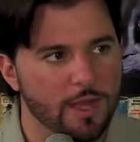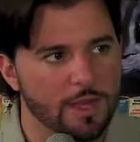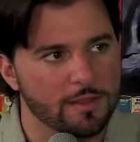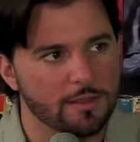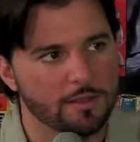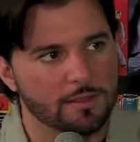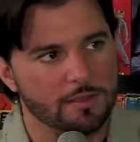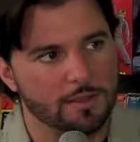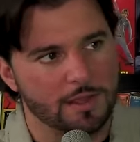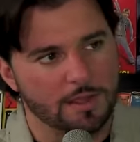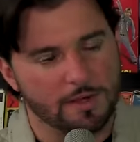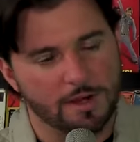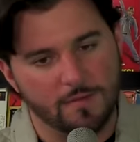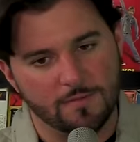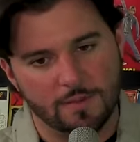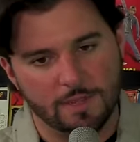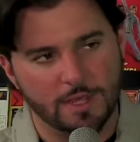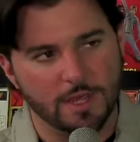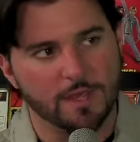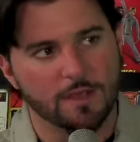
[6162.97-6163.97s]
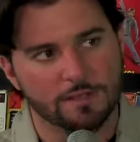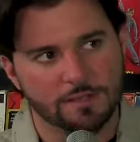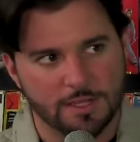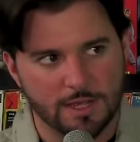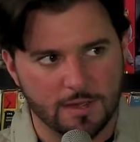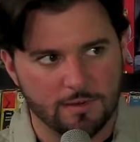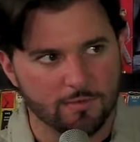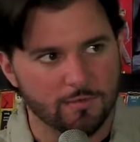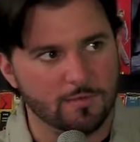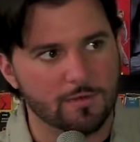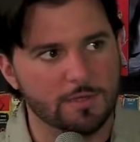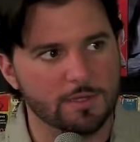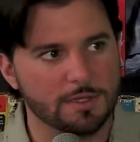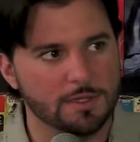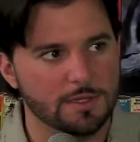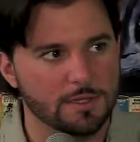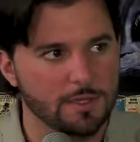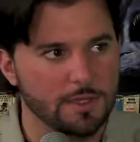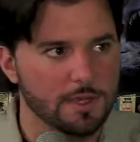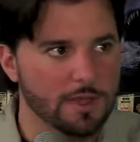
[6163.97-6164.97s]
And and everything else got
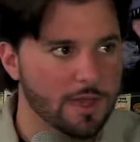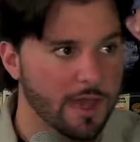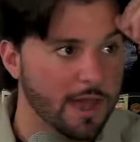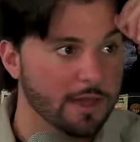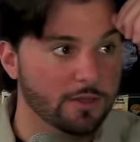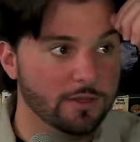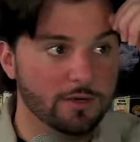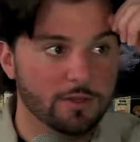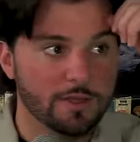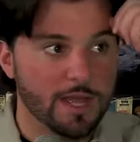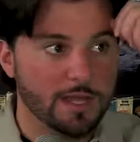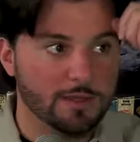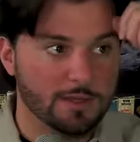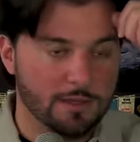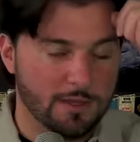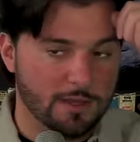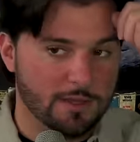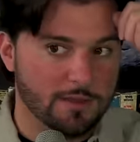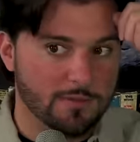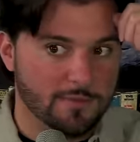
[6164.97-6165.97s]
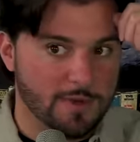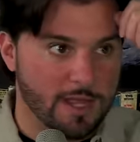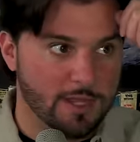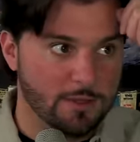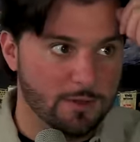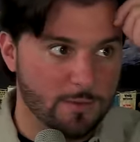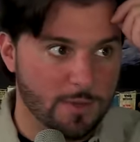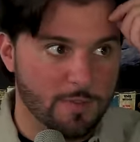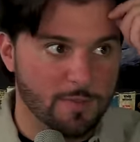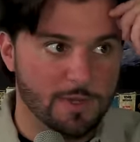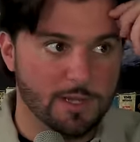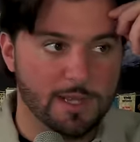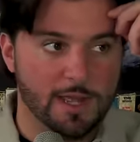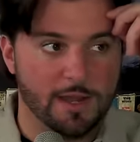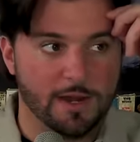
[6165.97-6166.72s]
really... I literally had to hit the volume up and